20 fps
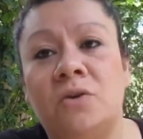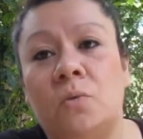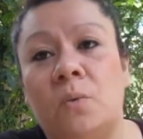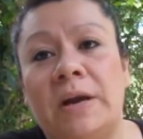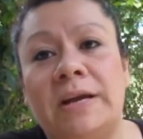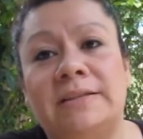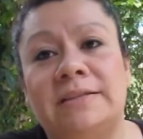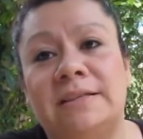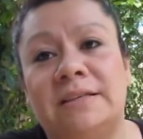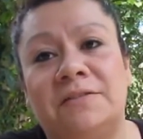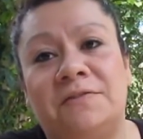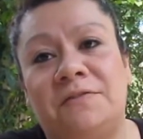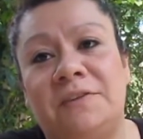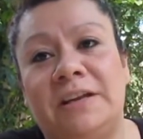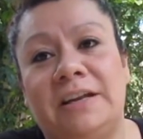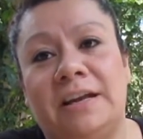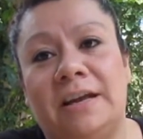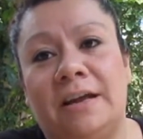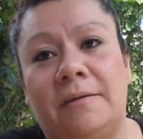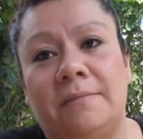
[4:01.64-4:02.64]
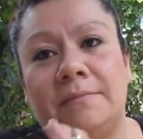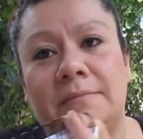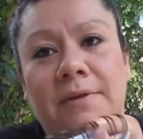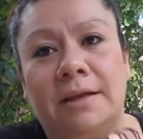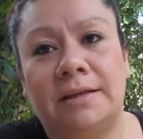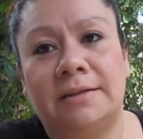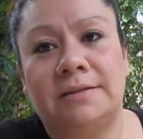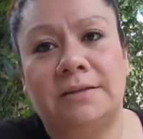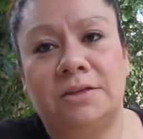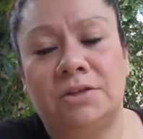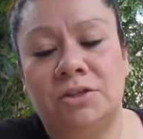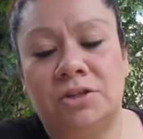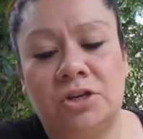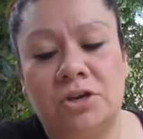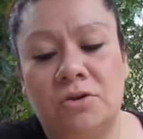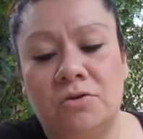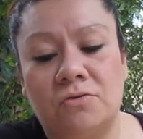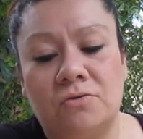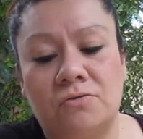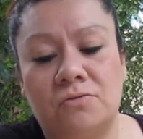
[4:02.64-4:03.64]
a way to defeat him, as there's
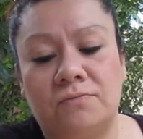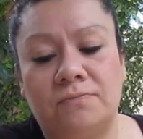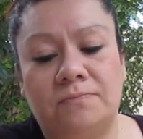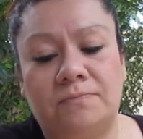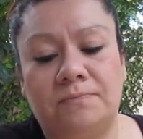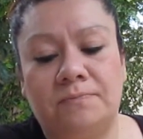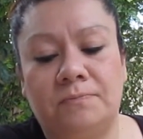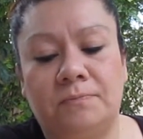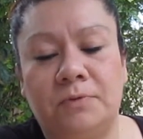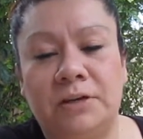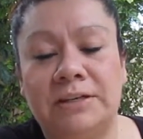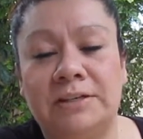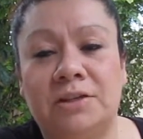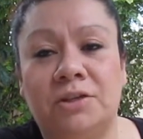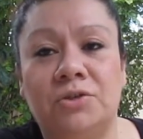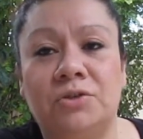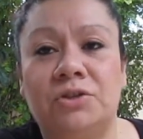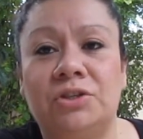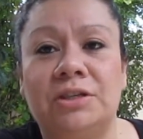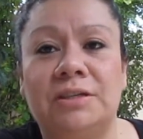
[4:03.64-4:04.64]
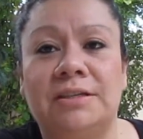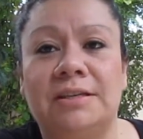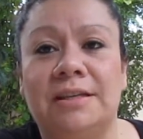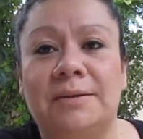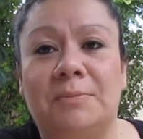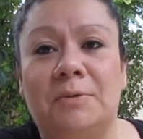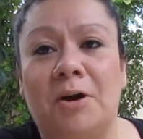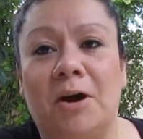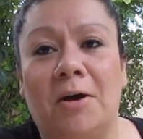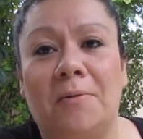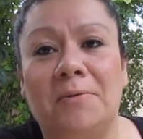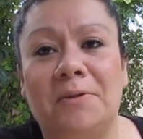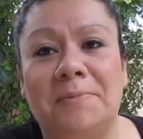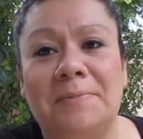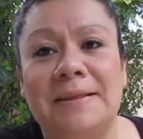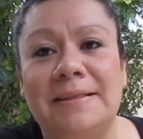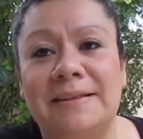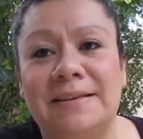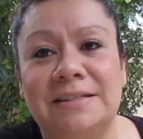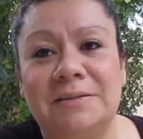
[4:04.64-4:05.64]
no resolution to the
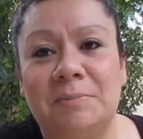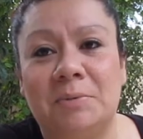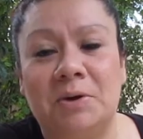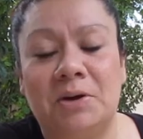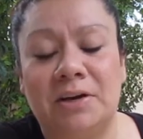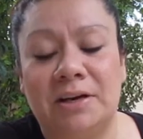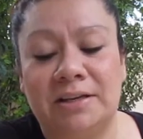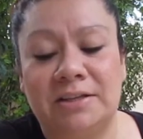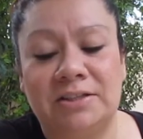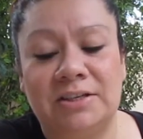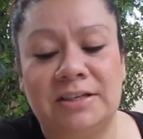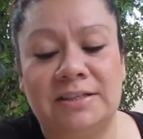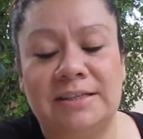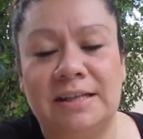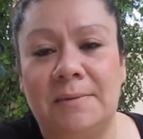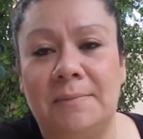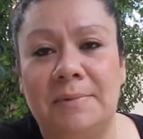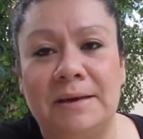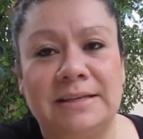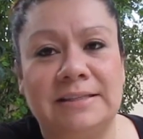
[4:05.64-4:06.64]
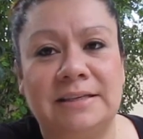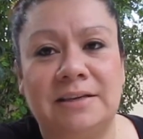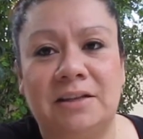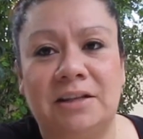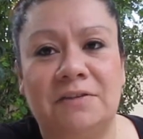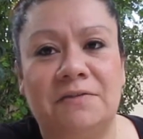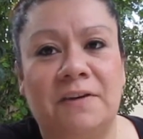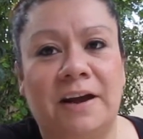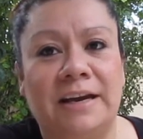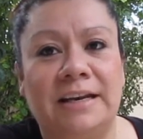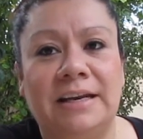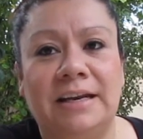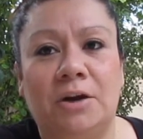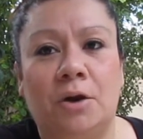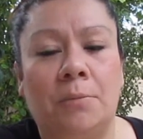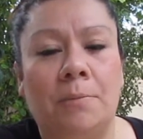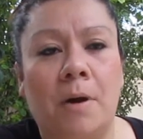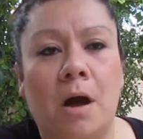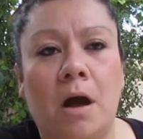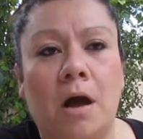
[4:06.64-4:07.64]
problem in this book. It's just them basically finding
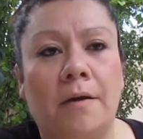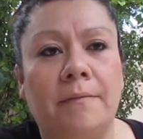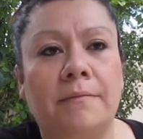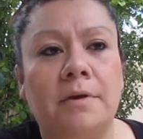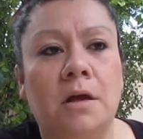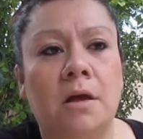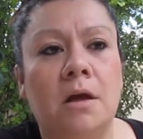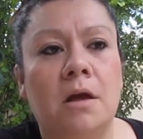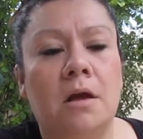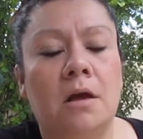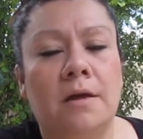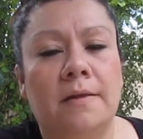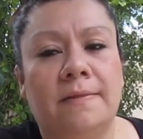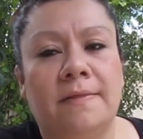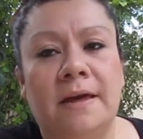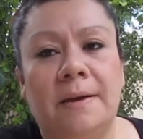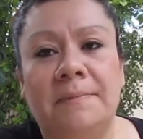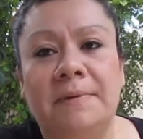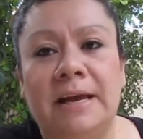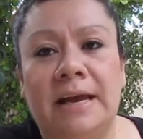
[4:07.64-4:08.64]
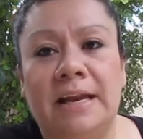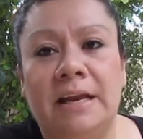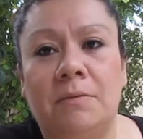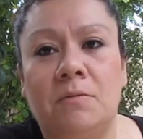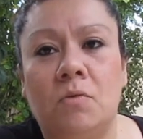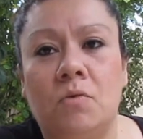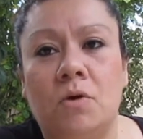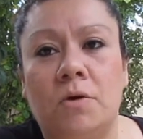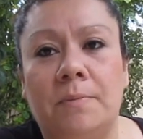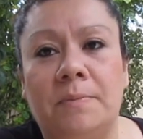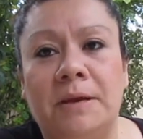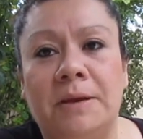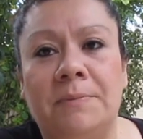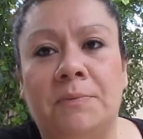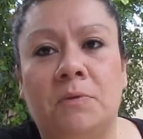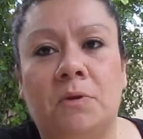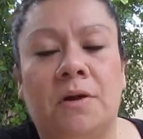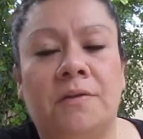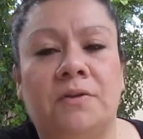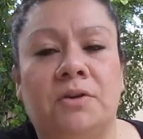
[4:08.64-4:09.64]
her mom, them getting more
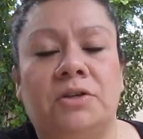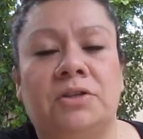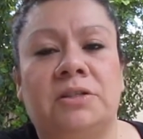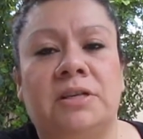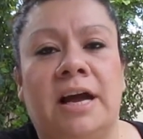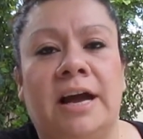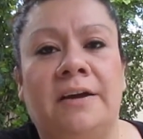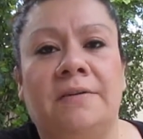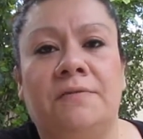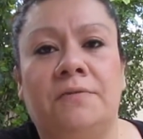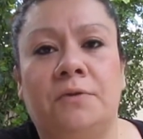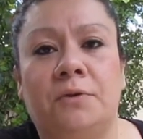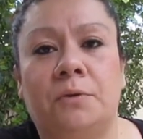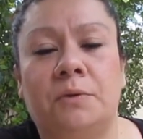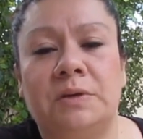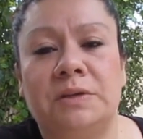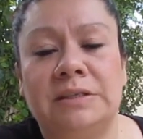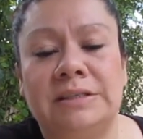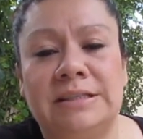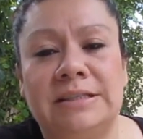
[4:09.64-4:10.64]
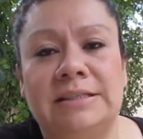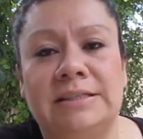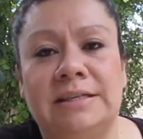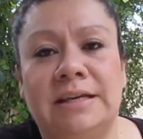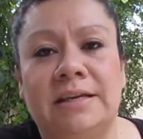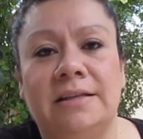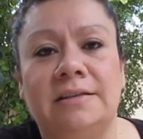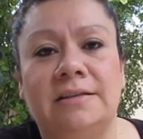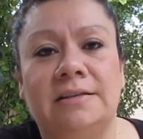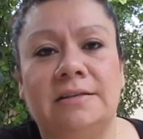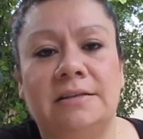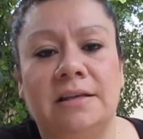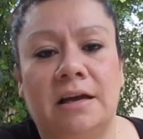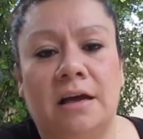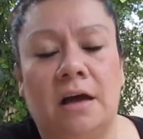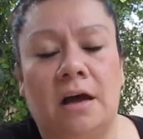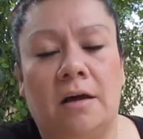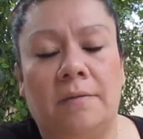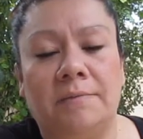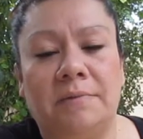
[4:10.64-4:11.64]
people on their side for the resistance.
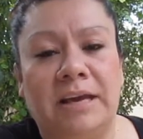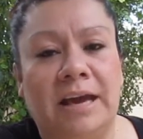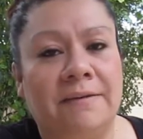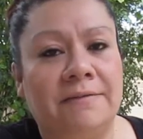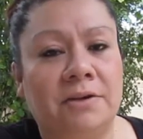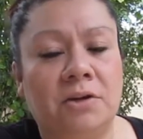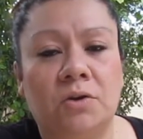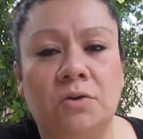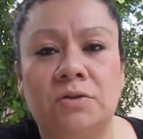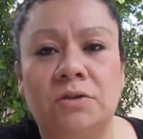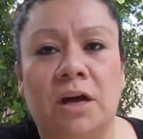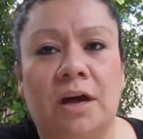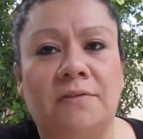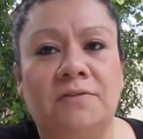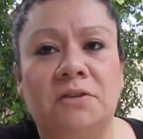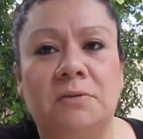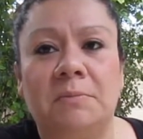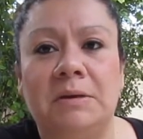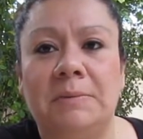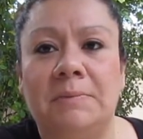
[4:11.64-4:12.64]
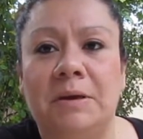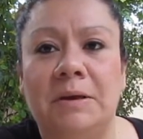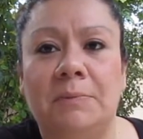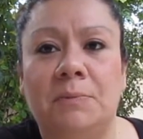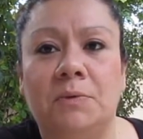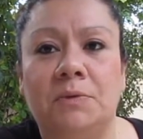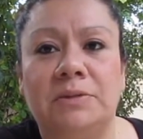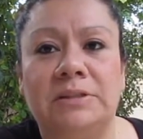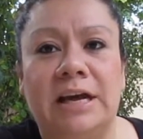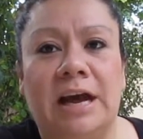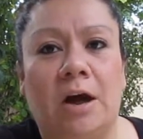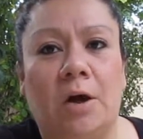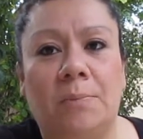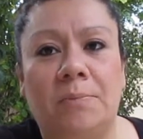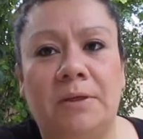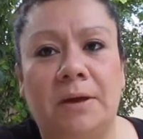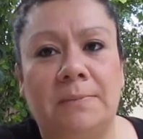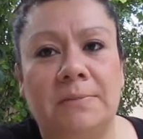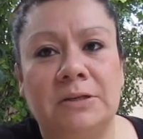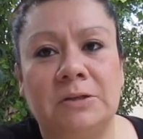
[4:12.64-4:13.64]
Kevin goes off to meet people to
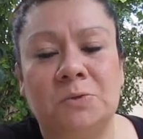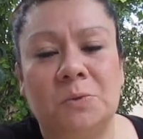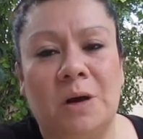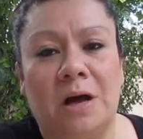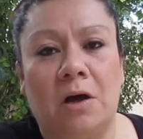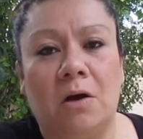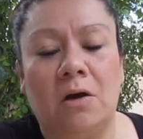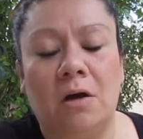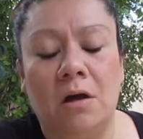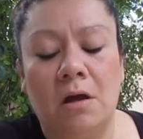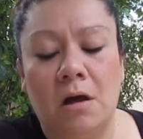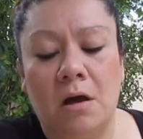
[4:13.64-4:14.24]
help them as well.